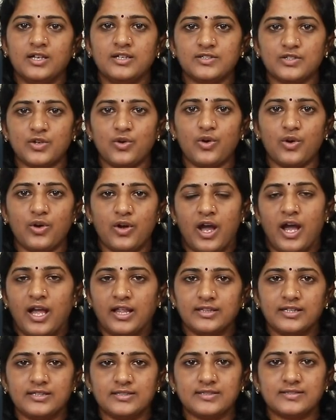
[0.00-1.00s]
So,
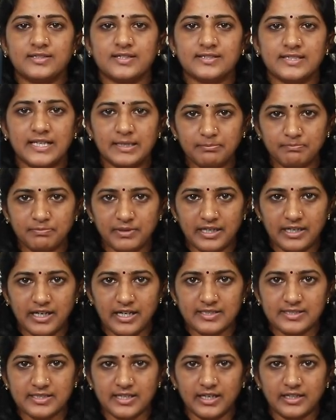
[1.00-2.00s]
this is a simple
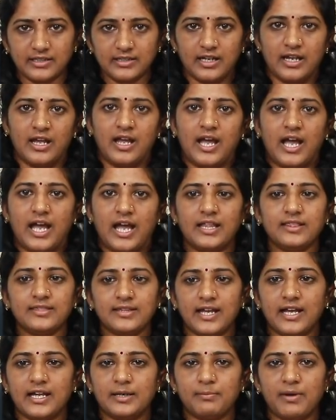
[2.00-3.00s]
lesson and
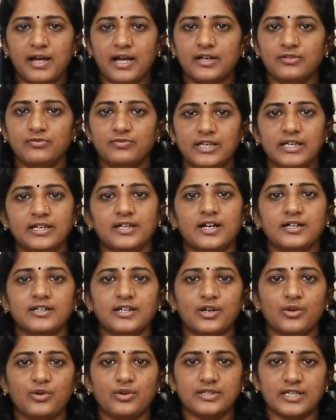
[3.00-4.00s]
thereby we
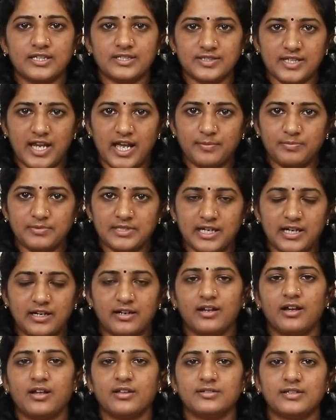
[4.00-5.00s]
conclude this chapter.
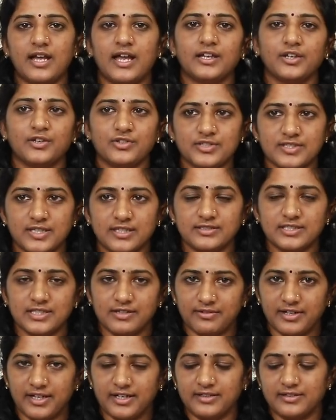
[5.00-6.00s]
Thank you
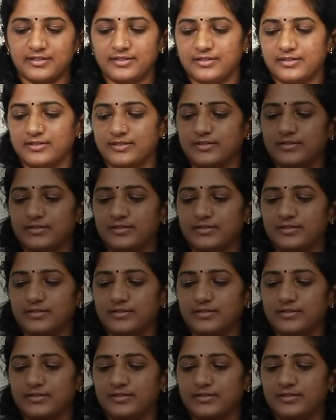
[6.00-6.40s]
children.